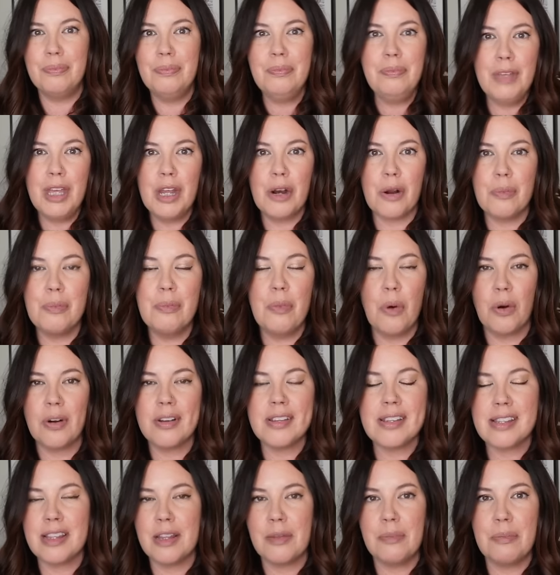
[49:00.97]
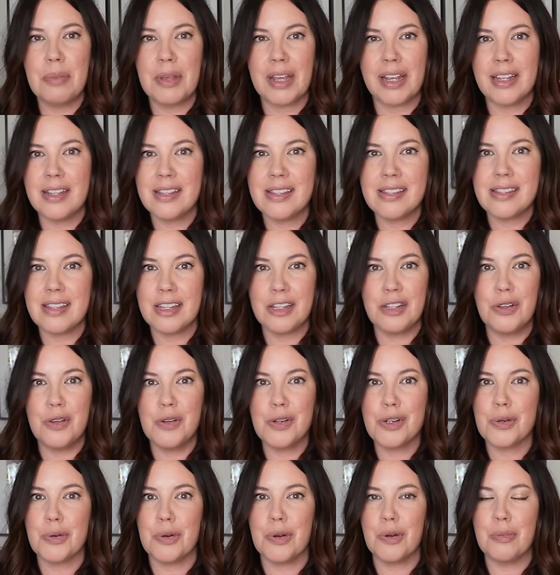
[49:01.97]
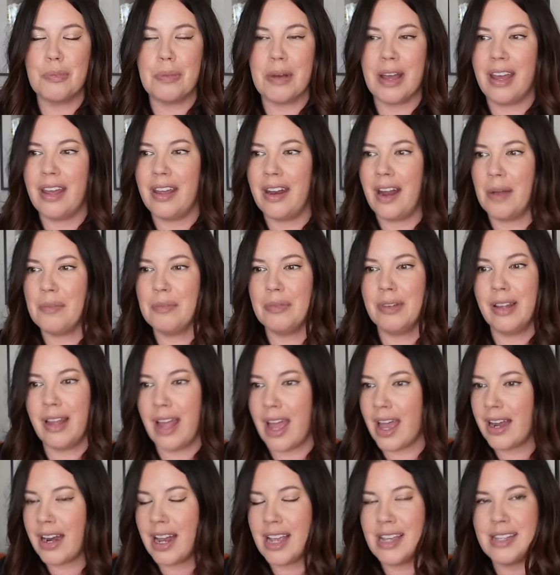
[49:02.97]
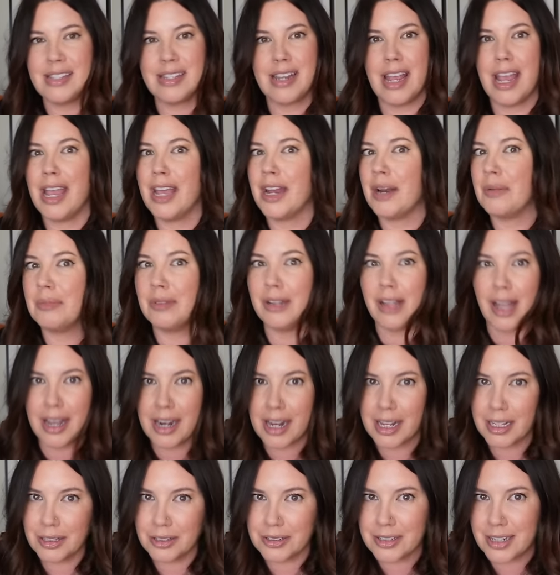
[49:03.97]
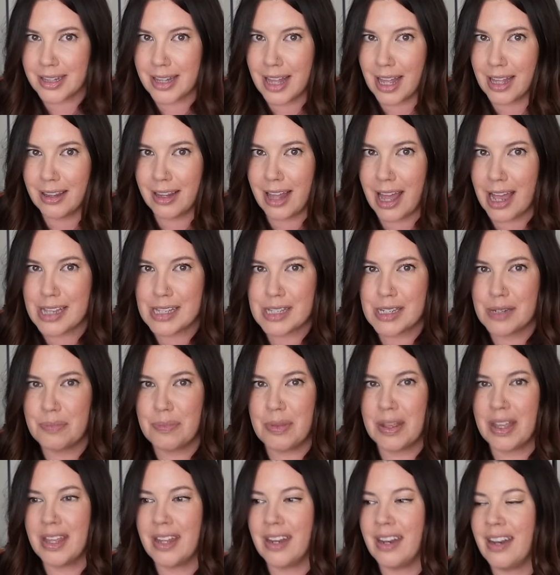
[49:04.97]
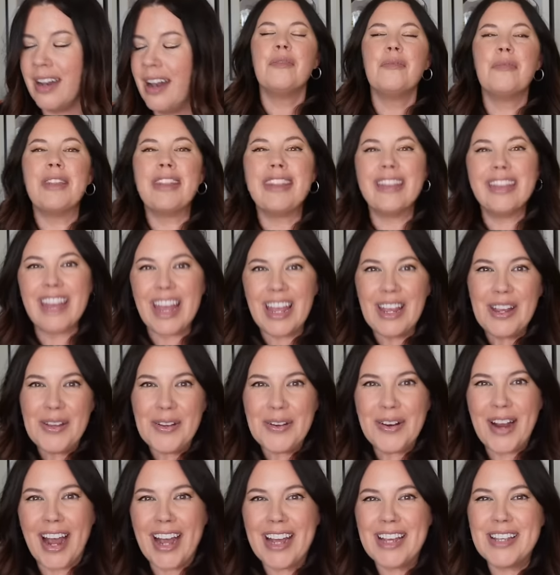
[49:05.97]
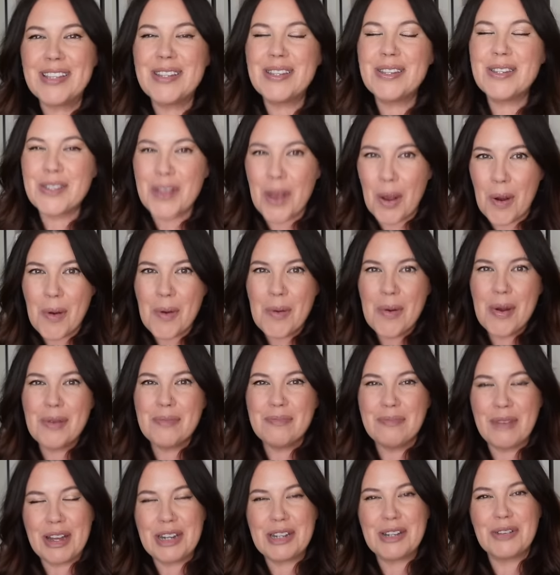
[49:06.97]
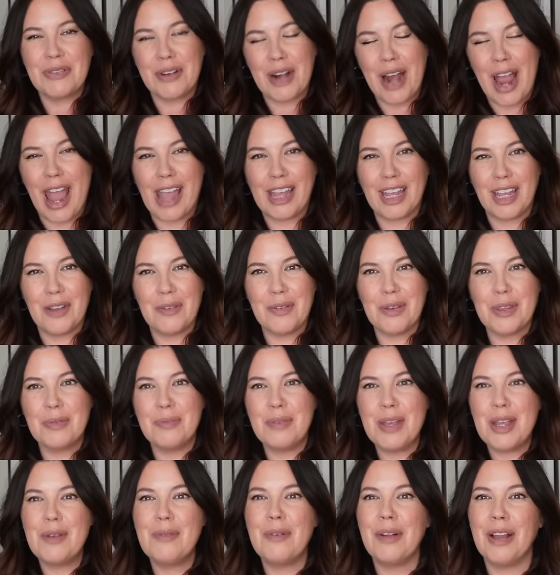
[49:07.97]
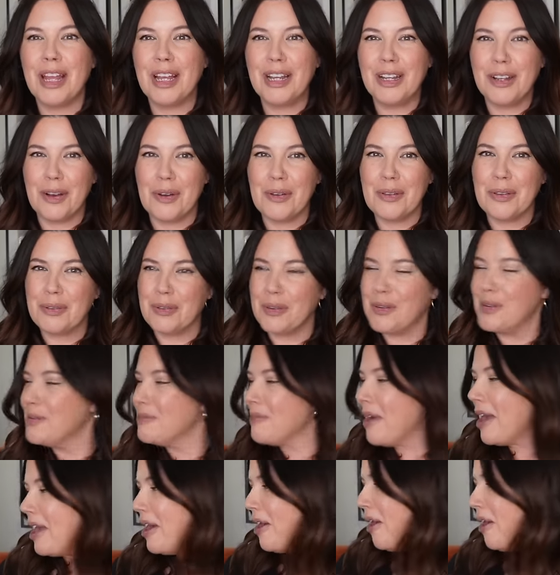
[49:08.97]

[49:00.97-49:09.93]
you know, more slim pickings than usual, but I'm glad I stayed. I'm glad I looked in that last bin. But thank you guys so much for hanging with me while I go through my